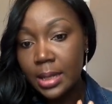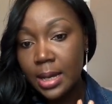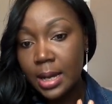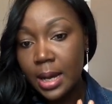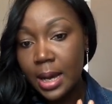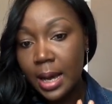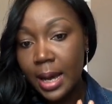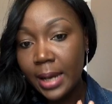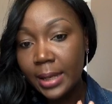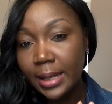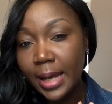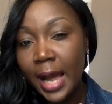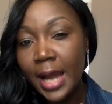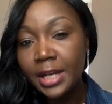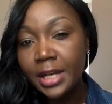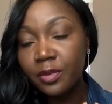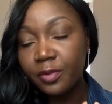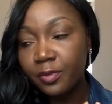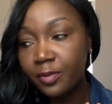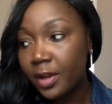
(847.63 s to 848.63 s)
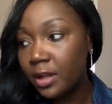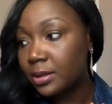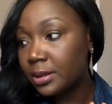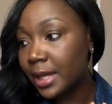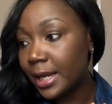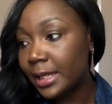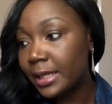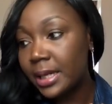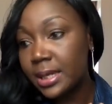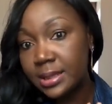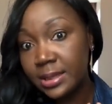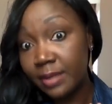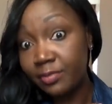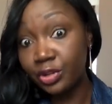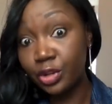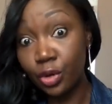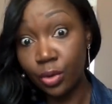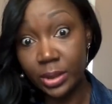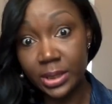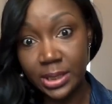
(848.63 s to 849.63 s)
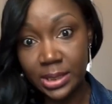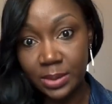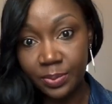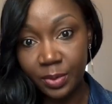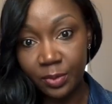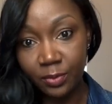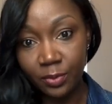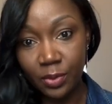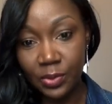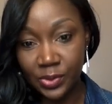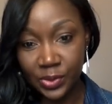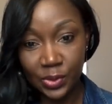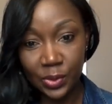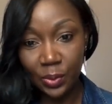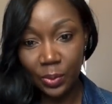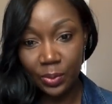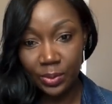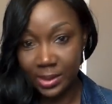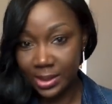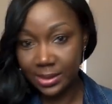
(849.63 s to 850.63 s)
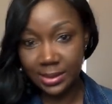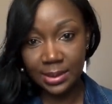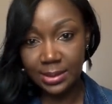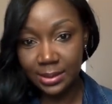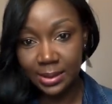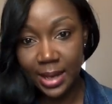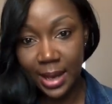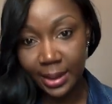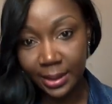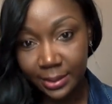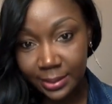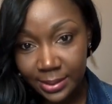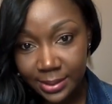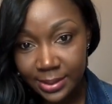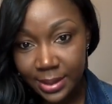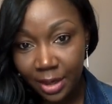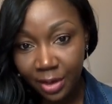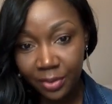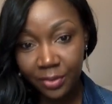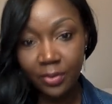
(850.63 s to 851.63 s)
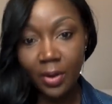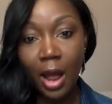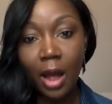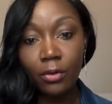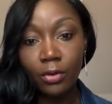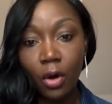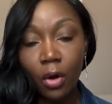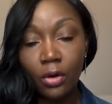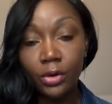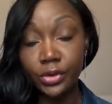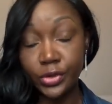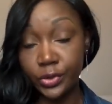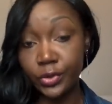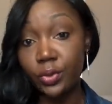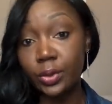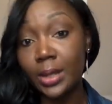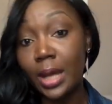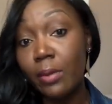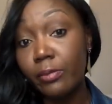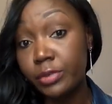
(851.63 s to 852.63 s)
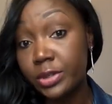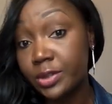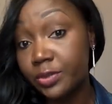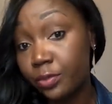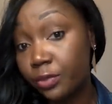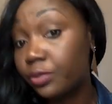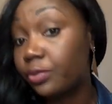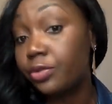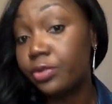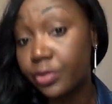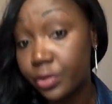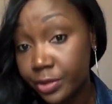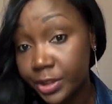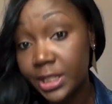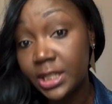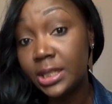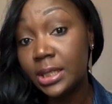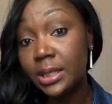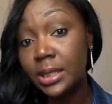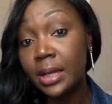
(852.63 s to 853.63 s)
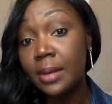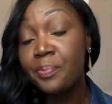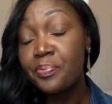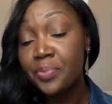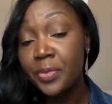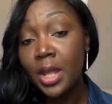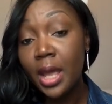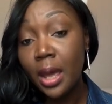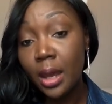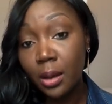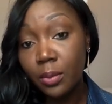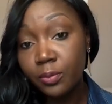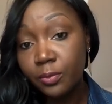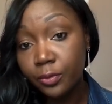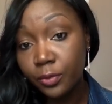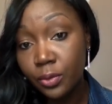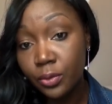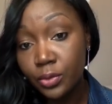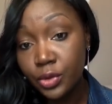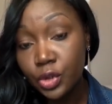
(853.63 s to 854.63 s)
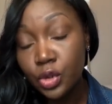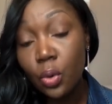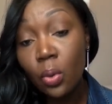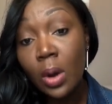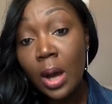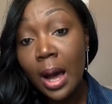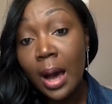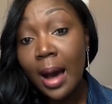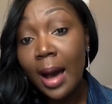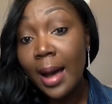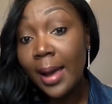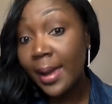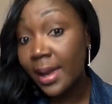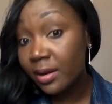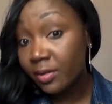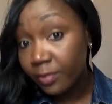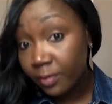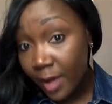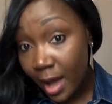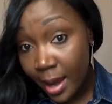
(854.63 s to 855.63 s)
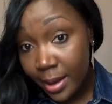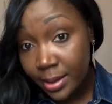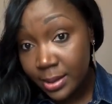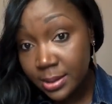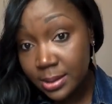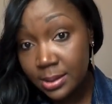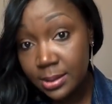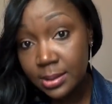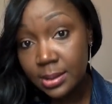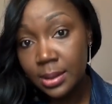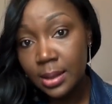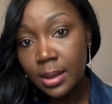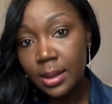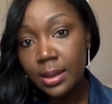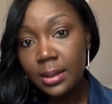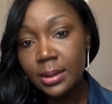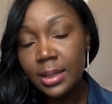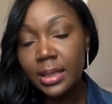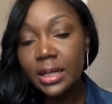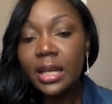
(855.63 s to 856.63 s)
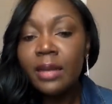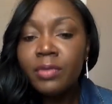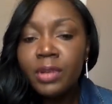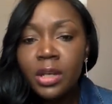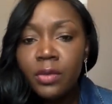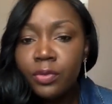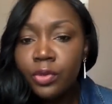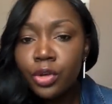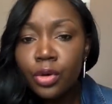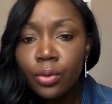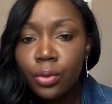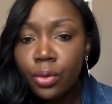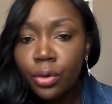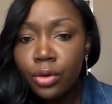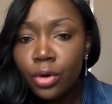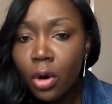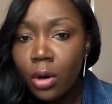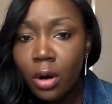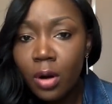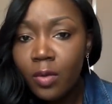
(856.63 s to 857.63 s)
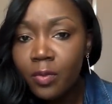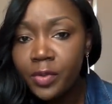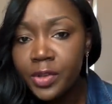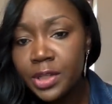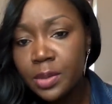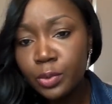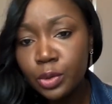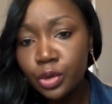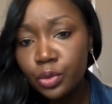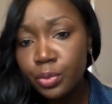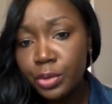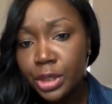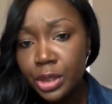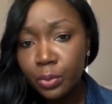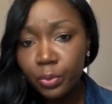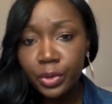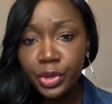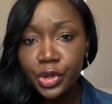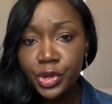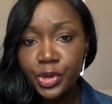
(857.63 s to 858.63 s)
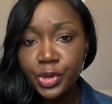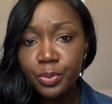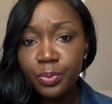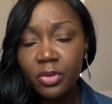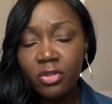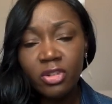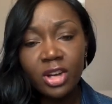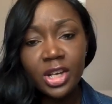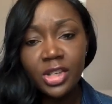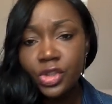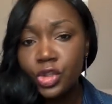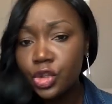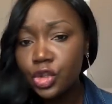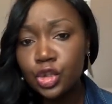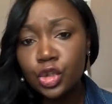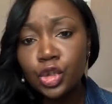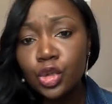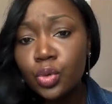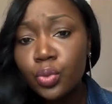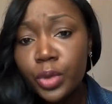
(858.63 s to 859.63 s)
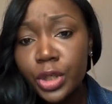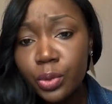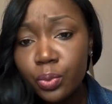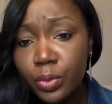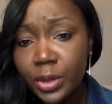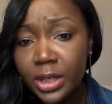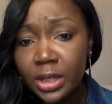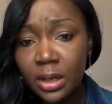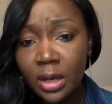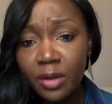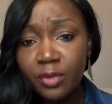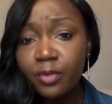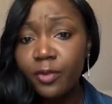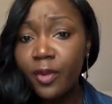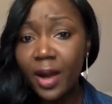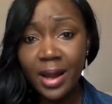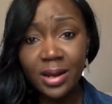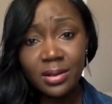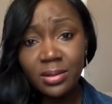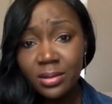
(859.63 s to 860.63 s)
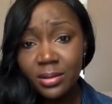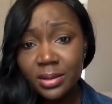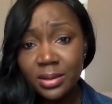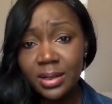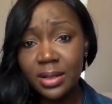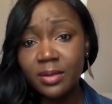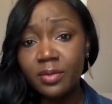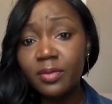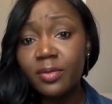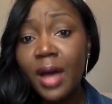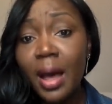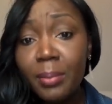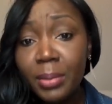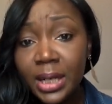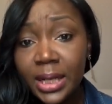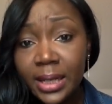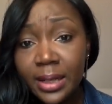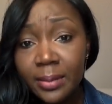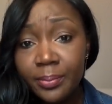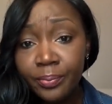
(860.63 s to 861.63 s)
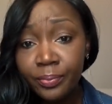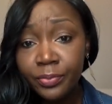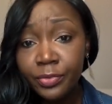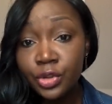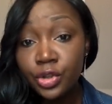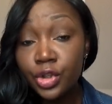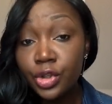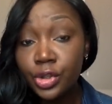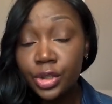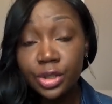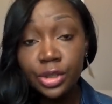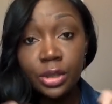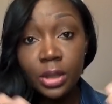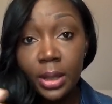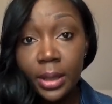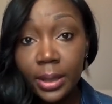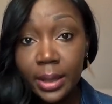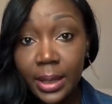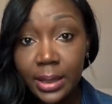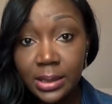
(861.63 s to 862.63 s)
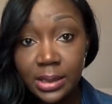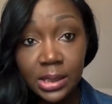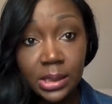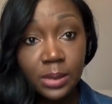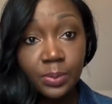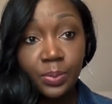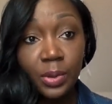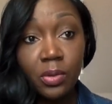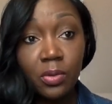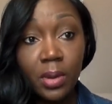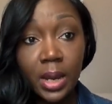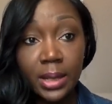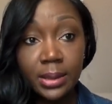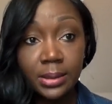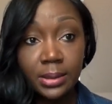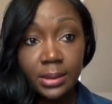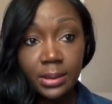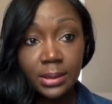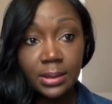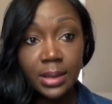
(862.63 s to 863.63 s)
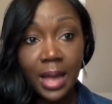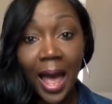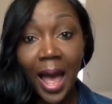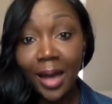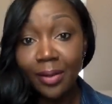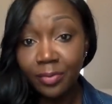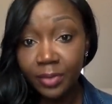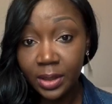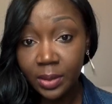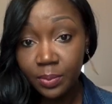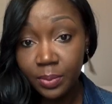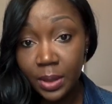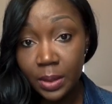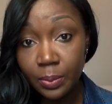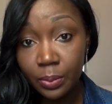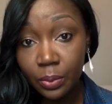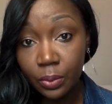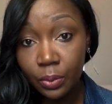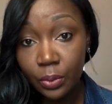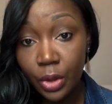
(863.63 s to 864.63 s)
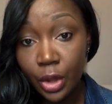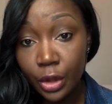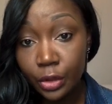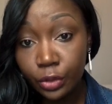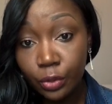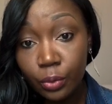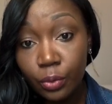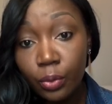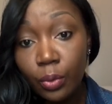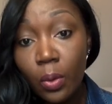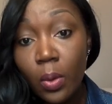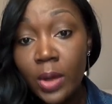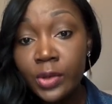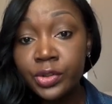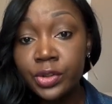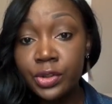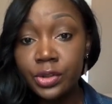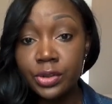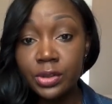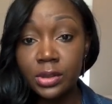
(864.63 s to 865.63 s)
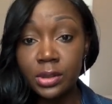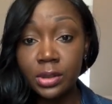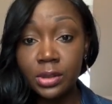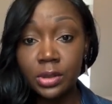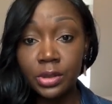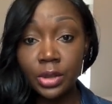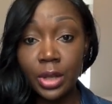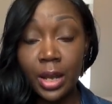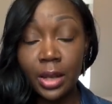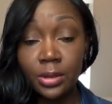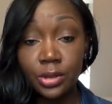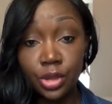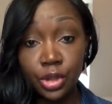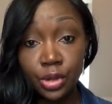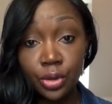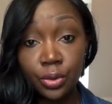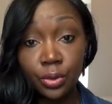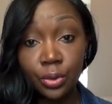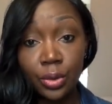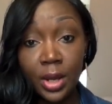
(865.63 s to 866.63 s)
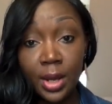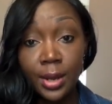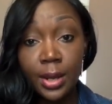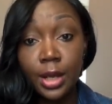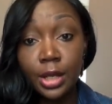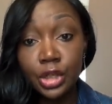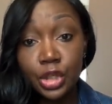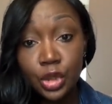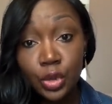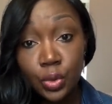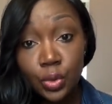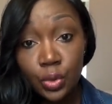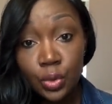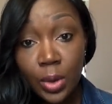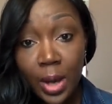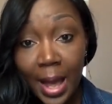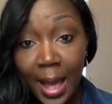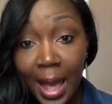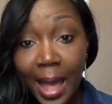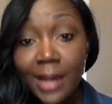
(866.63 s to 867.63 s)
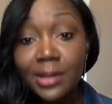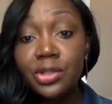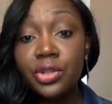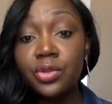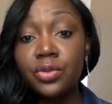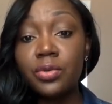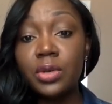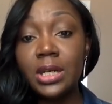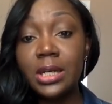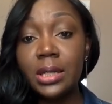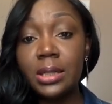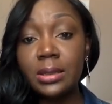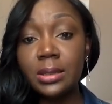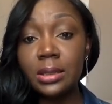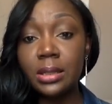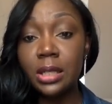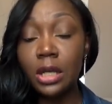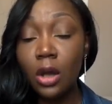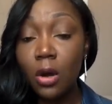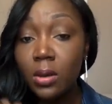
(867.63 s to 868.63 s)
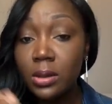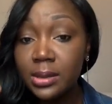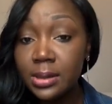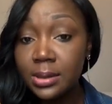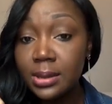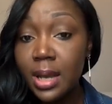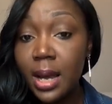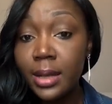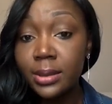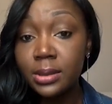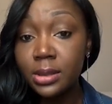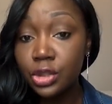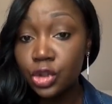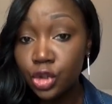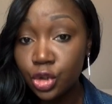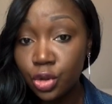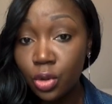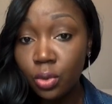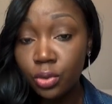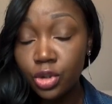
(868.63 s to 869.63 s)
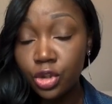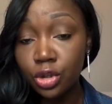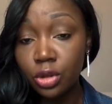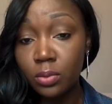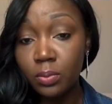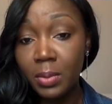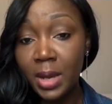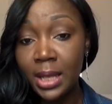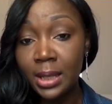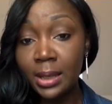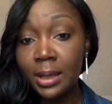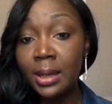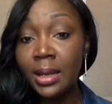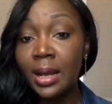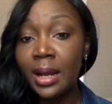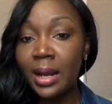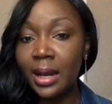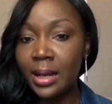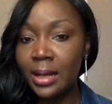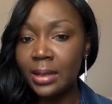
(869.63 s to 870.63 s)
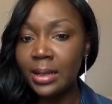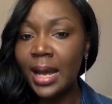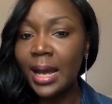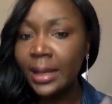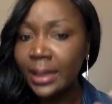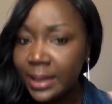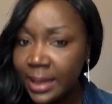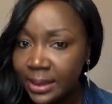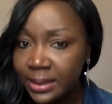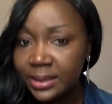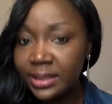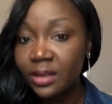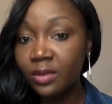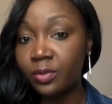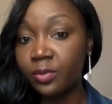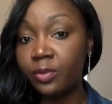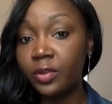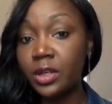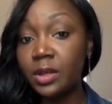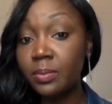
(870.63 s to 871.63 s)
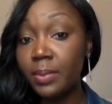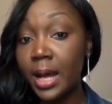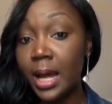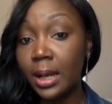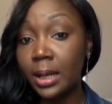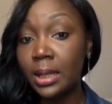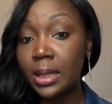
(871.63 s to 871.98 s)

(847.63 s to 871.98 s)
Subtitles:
I kind of felt like, yes, I've done this before, so this is like the second round on. So that was really helpful. So I advise that even if you're not comfortable doing it with your supervisors, do it with friends and family. Just experience having people throw questions at you, and you answering it in a concise and structured manner, and get their feedback,